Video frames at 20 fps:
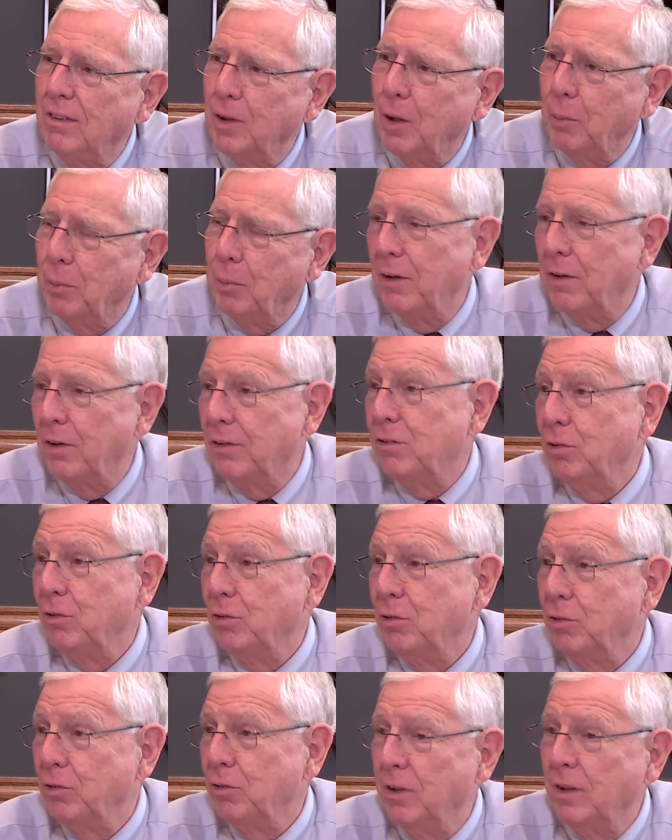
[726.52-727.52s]
a couple other
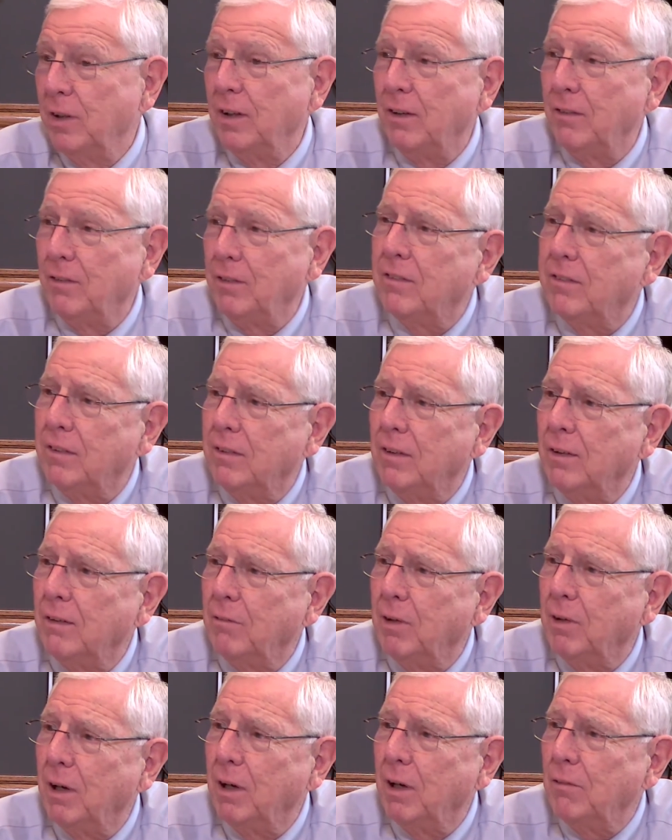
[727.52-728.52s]
issues in there on
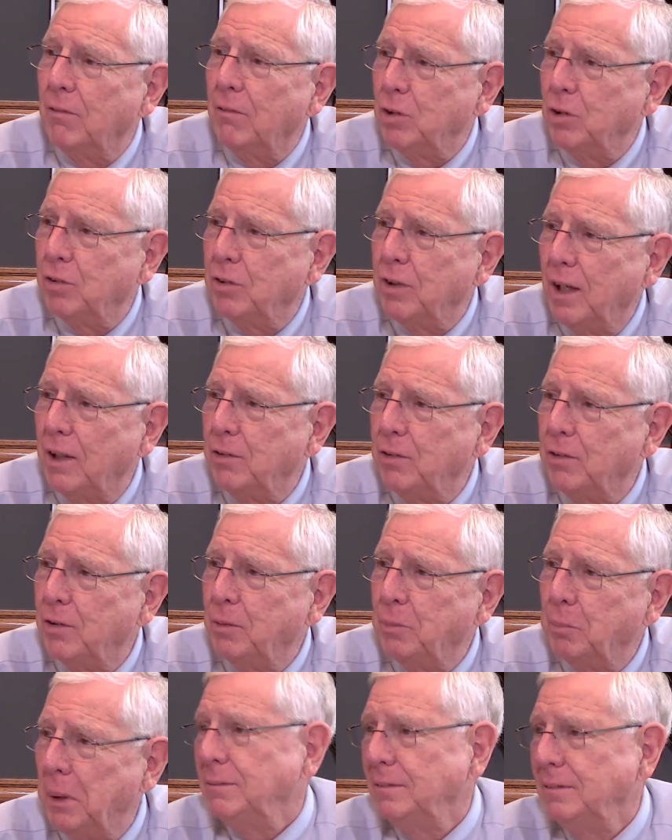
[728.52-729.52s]
the revenue side,
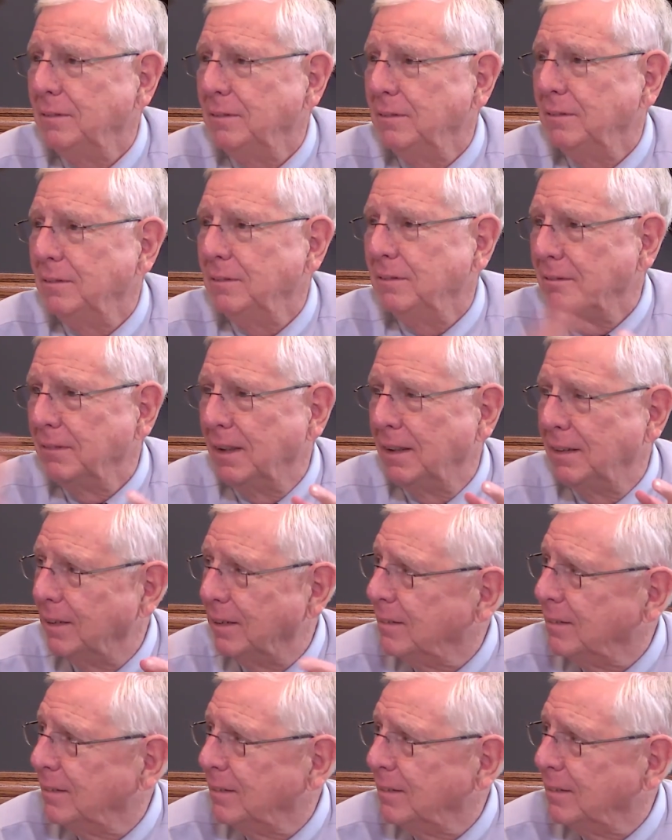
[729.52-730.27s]
too, but I don't know.